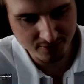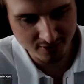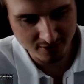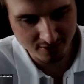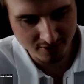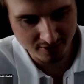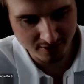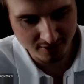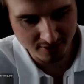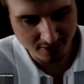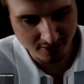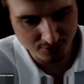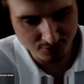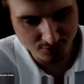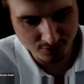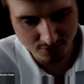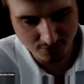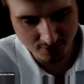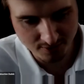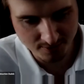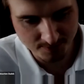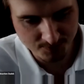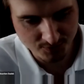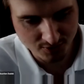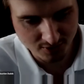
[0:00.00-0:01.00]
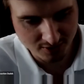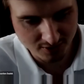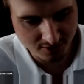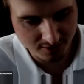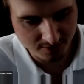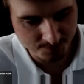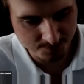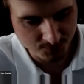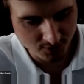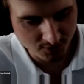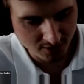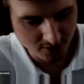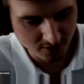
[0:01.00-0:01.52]
uh, you
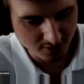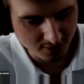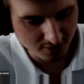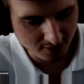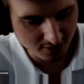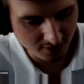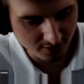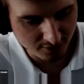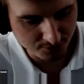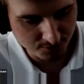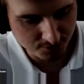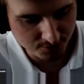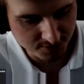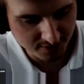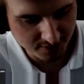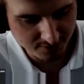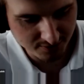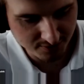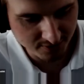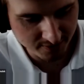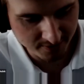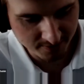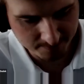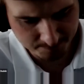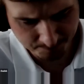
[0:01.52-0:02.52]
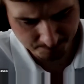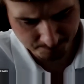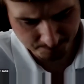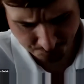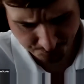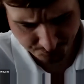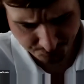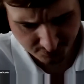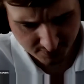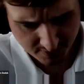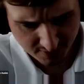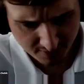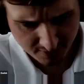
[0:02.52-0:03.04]
using the,
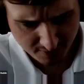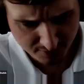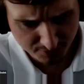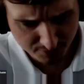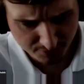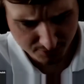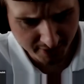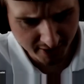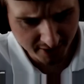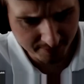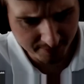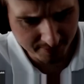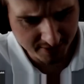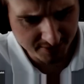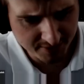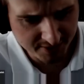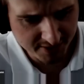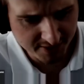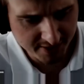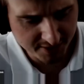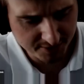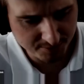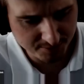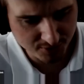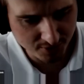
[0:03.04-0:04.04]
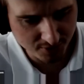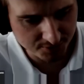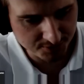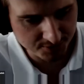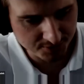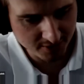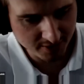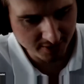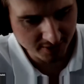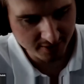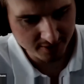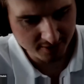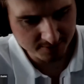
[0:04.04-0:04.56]
the YateBTS because
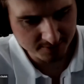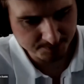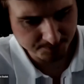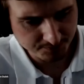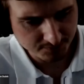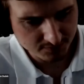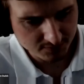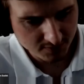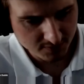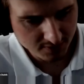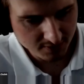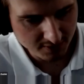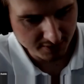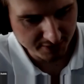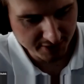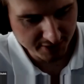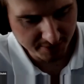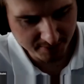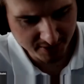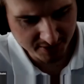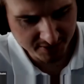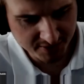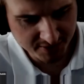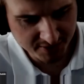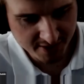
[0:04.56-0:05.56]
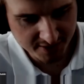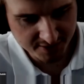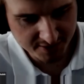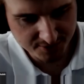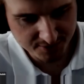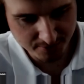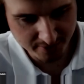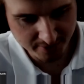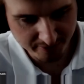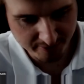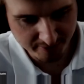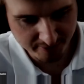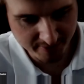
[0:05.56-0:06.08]
YateBTS
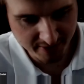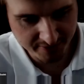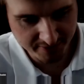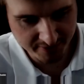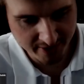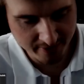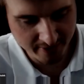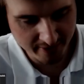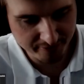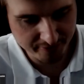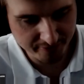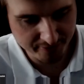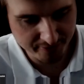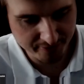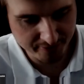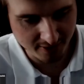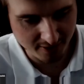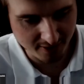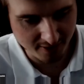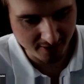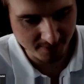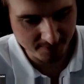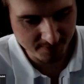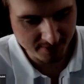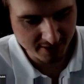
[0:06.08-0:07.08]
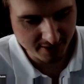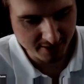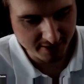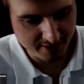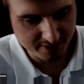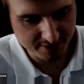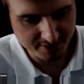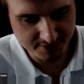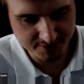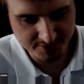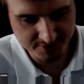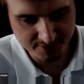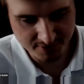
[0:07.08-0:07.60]
with BladeRF
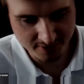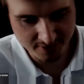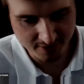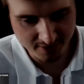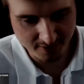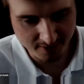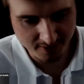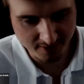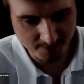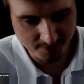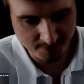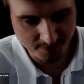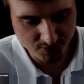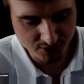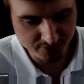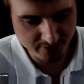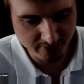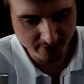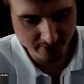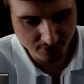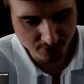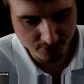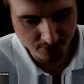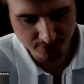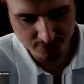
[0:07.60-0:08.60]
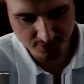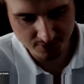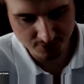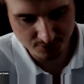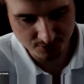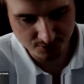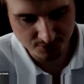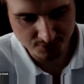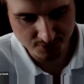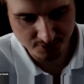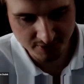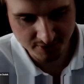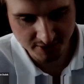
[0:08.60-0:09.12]
is uh, is very good to, to,
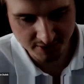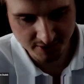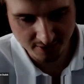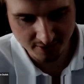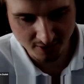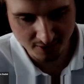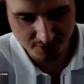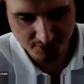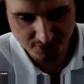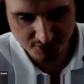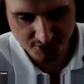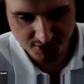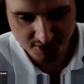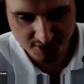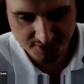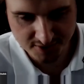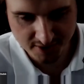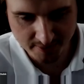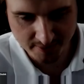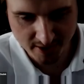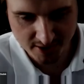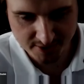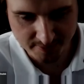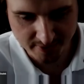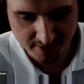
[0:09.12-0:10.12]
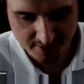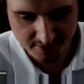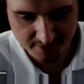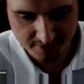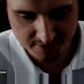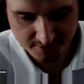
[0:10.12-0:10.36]
study all the GSM aspect.